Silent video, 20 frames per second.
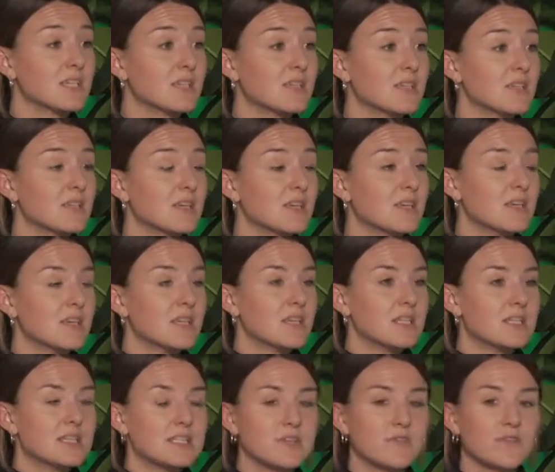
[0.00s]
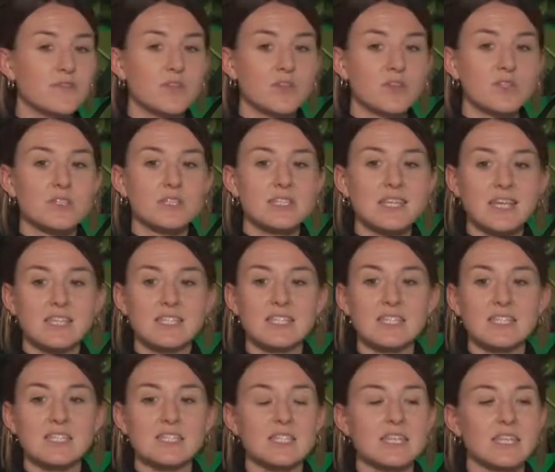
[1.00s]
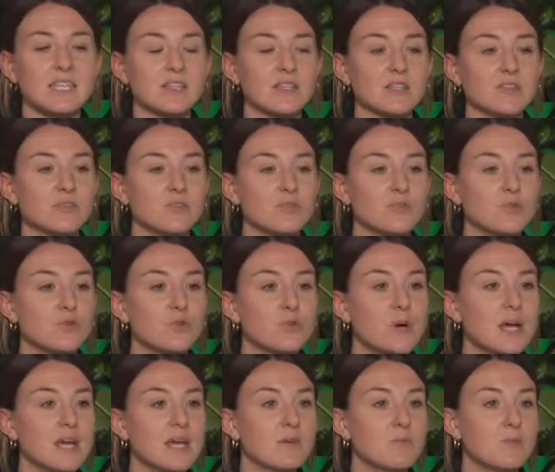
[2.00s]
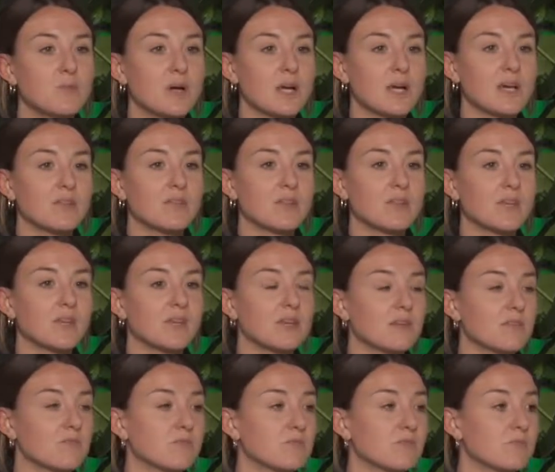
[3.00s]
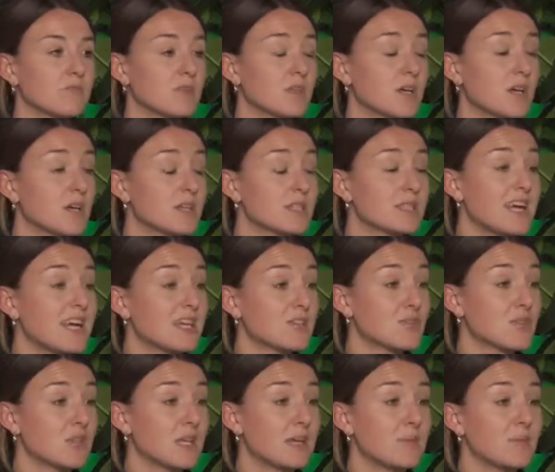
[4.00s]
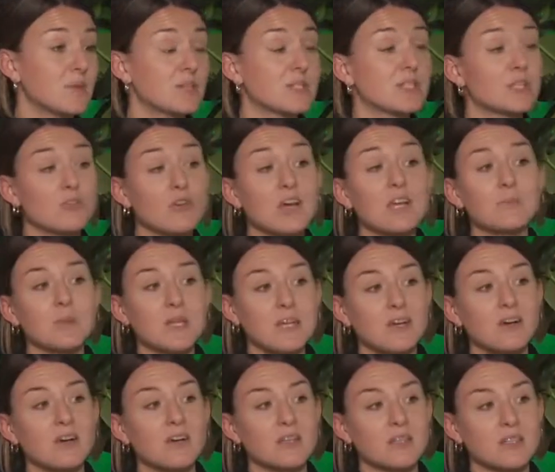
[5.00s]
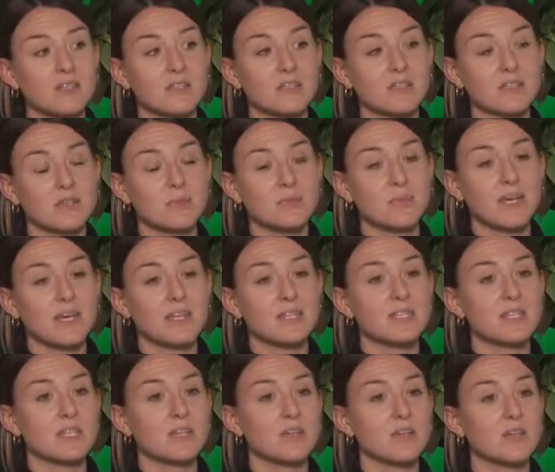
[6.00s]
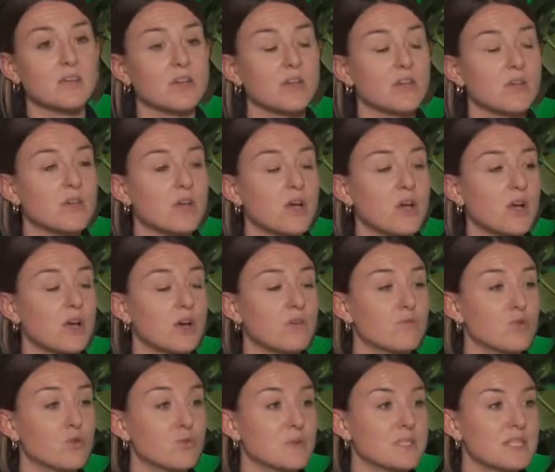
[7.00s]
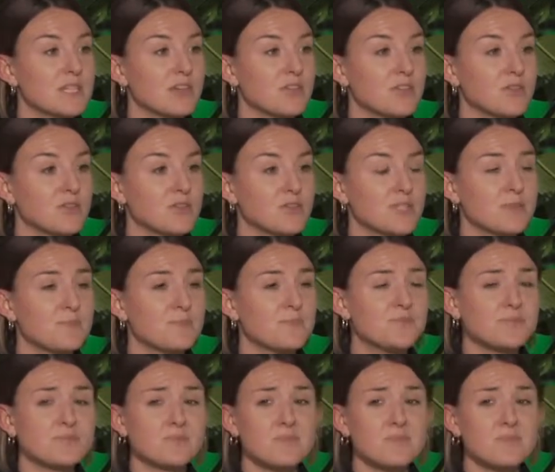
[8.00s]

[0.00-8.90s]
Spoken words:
to different sectors in Norway, where the tax on labour is incredibly high compared to raw materials,